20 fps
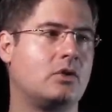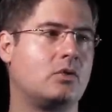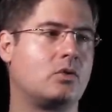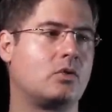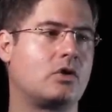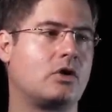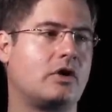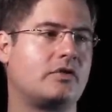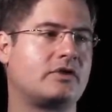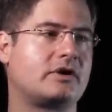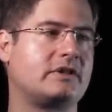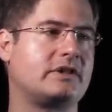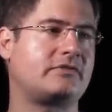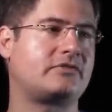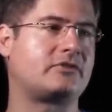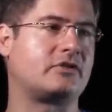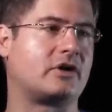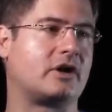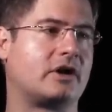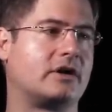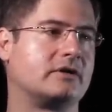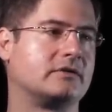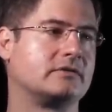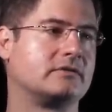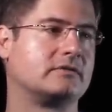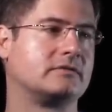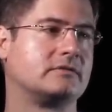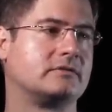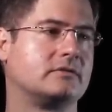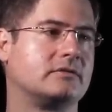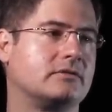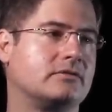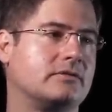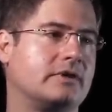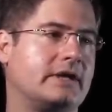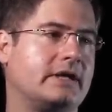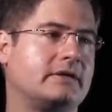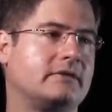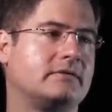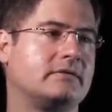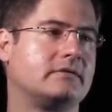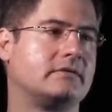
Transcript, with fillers: where all the glyphs are, right?